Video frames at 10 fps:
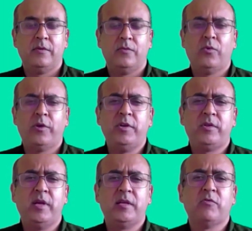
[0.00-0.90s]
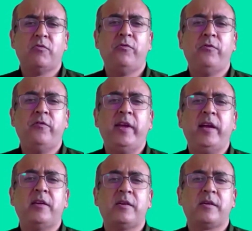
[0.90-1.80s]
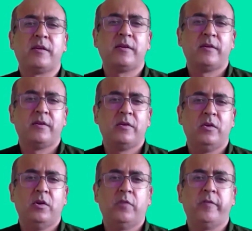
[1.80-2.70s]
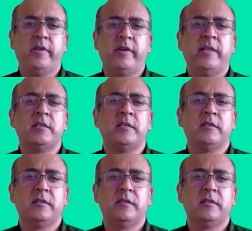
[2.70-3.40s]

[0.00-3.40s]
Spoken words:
What do you think is the weight of the resin?